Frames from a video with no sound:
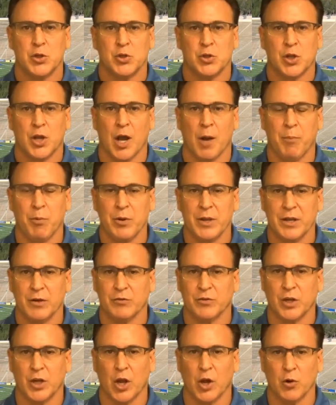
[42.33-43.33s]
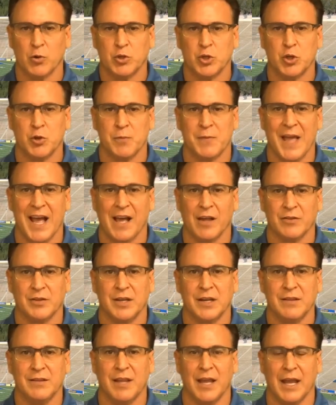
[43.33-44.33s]
A couple years ago,
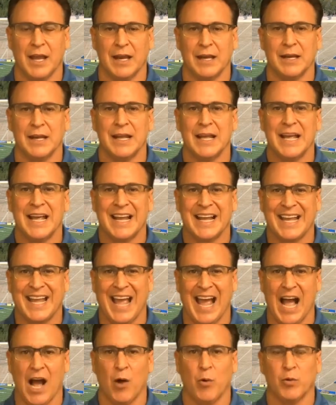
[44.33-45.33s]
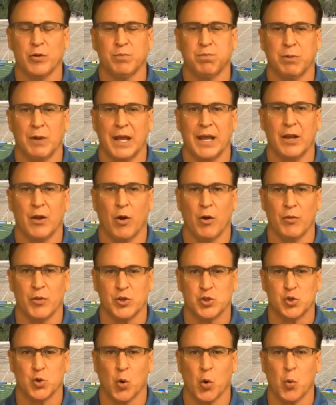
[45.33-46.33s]
2010, Cal was playing on the
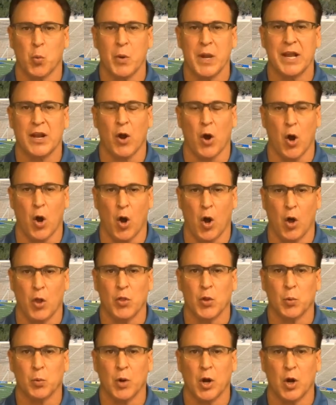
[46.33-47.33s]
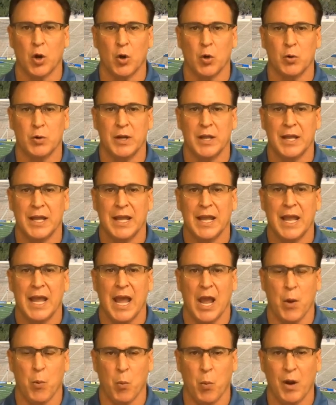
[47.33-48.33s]
short week on the road,
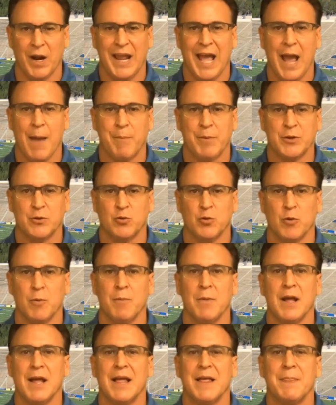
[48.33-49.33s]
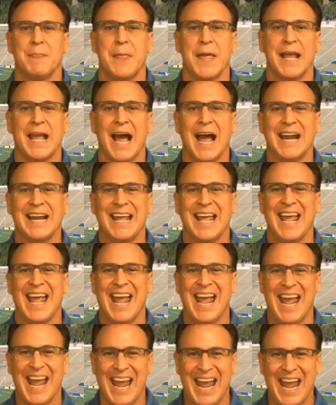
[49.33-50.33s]
and what happened to them? They got
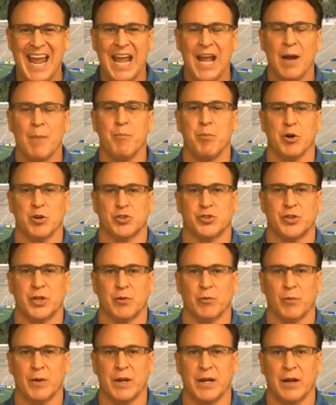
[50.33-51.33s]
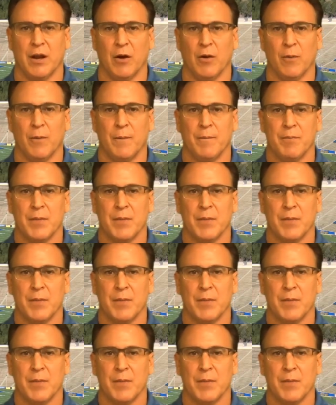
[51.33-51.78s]
ambushed in Reno.